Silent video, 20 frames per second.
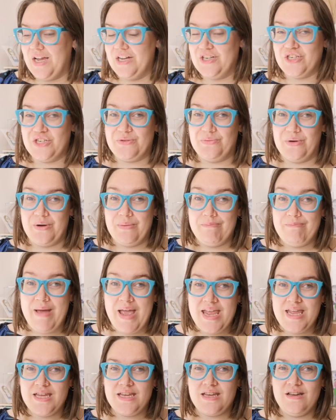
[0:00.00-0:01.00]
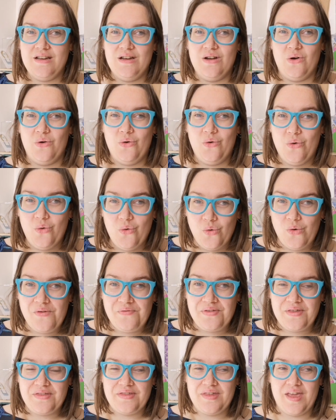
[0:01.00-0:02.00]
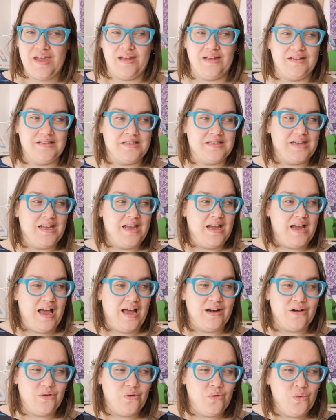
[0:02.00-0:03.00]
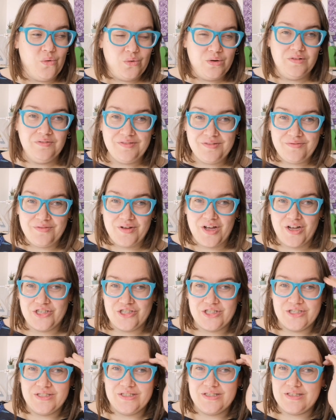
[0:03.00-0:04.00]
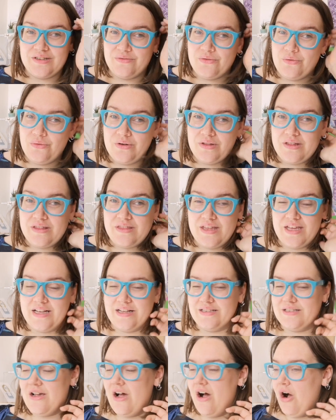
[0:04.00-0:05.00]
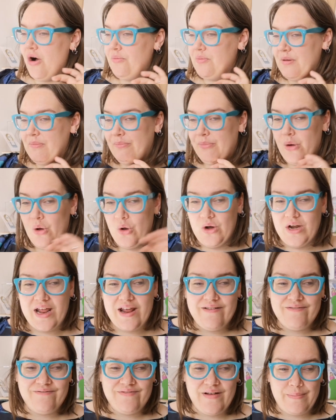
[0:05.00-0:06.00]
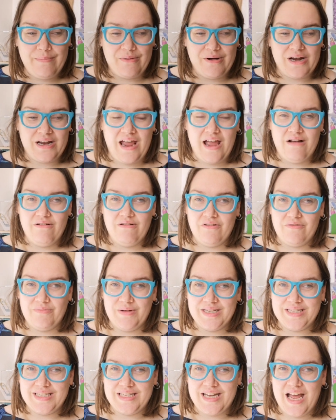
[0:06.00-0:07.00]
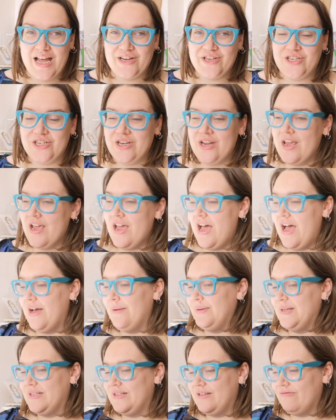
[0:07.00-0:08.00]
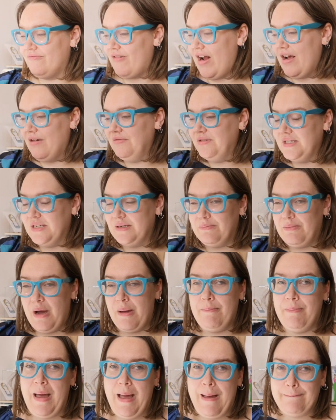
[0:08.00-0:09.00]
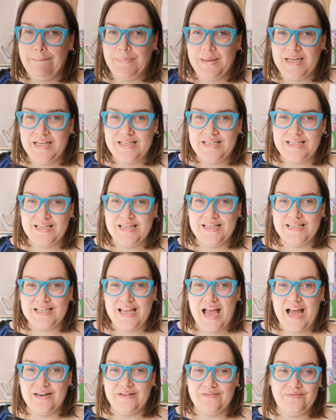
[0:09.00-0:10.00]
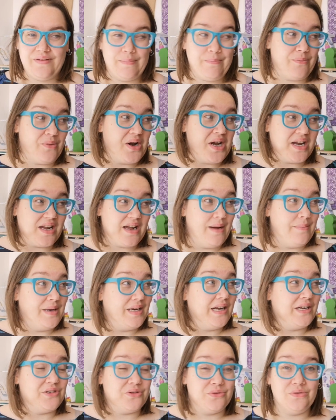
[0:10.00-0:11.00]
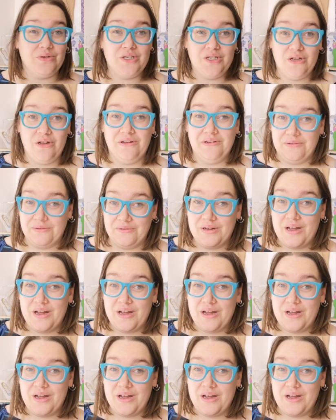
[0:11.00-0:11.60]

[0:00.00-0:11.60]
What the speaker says: I just want to make all of the things and all of the versions of all of the things. I'll be pulling fabric out of my stash and be surrounded by pattern pieces and fabric. I mean, I talk to you